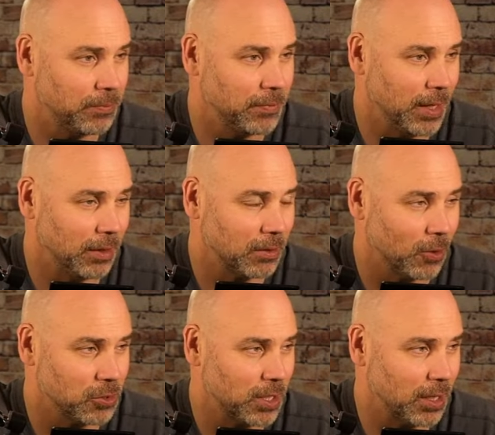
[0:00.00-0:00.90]
yeah,
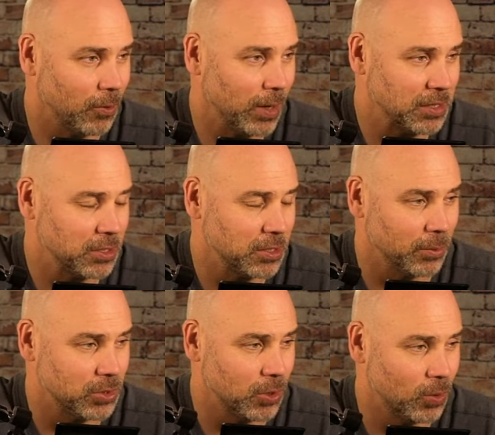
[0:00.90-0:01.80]
Coles Kicking ranks him
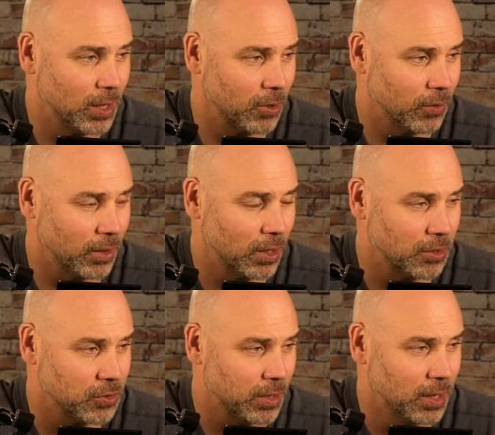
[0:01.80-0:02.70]
number two kicker in the
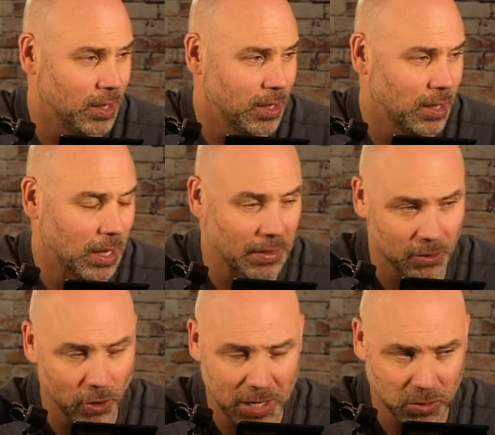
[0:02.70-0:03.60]
country. And then
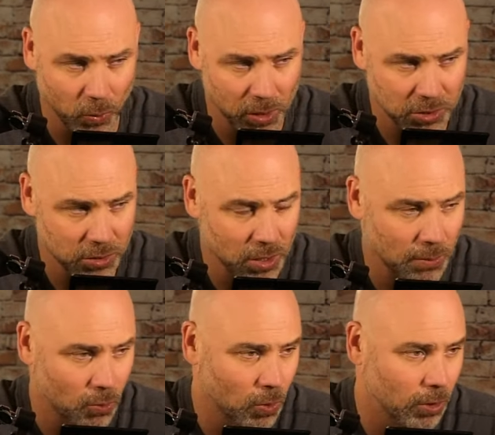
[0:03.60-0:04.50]
Grayson Wilson's
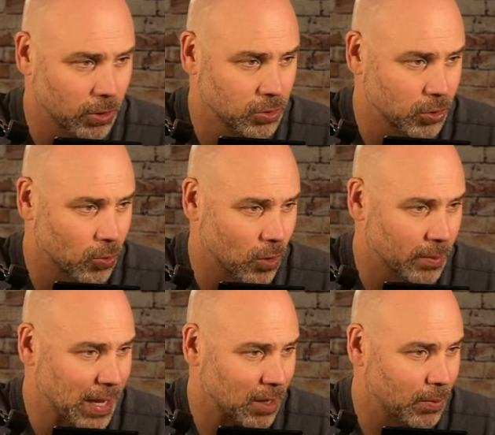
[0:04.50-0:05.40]
on board, who's your
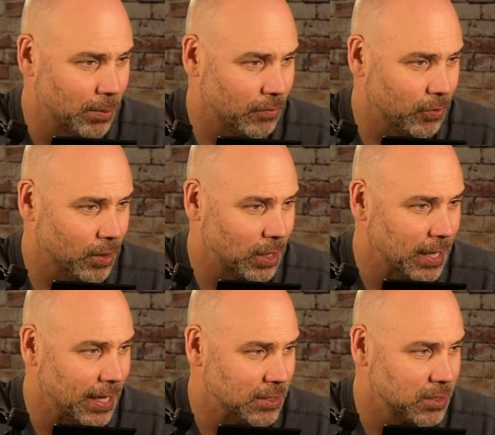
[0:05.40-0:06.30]
quarterback commitment for the
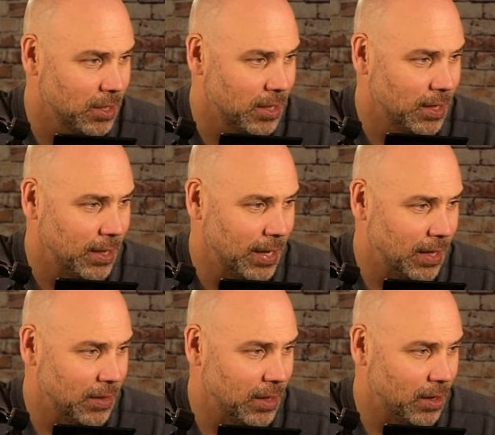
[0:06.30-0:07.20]
class.
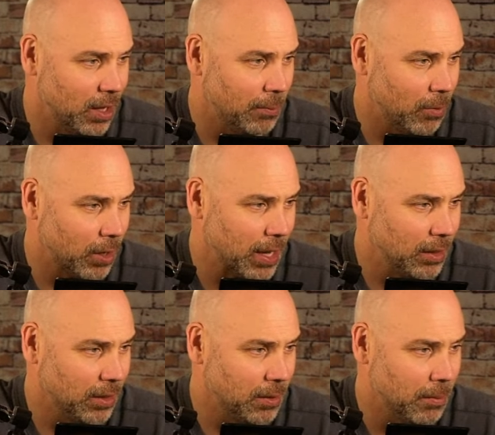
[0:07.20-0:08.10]
And then
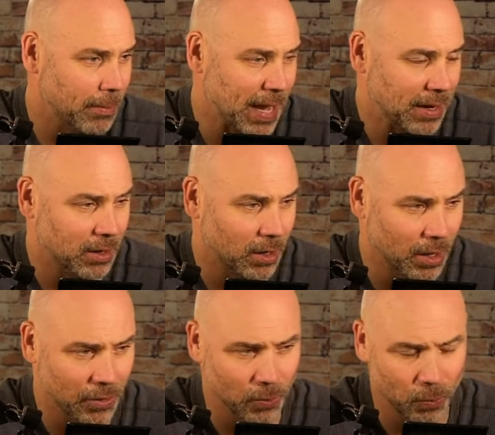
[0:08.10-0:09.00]
Markalen Batten,
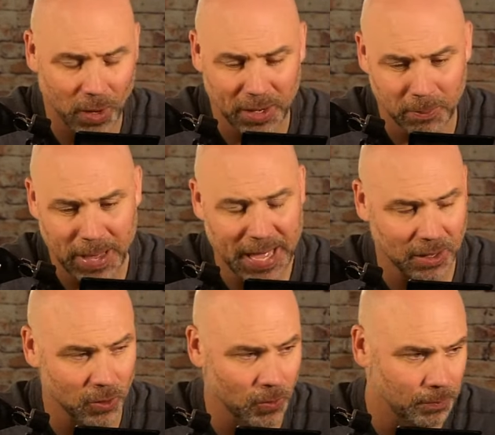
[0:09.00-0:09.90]
another running
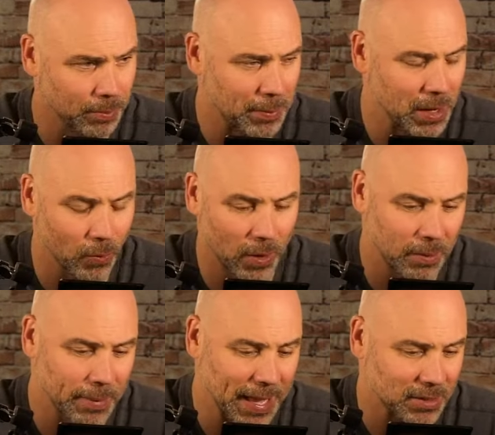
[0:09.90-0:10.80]
back who may be a
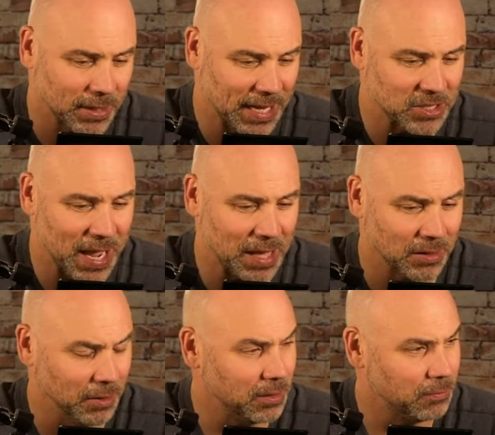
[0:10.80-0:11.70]
running back slash
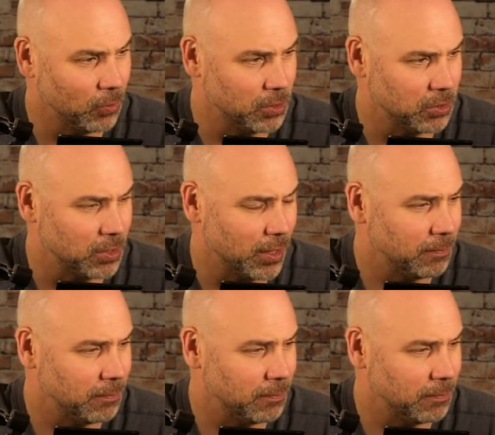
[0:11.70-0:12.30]
athlete, wouldn't you say?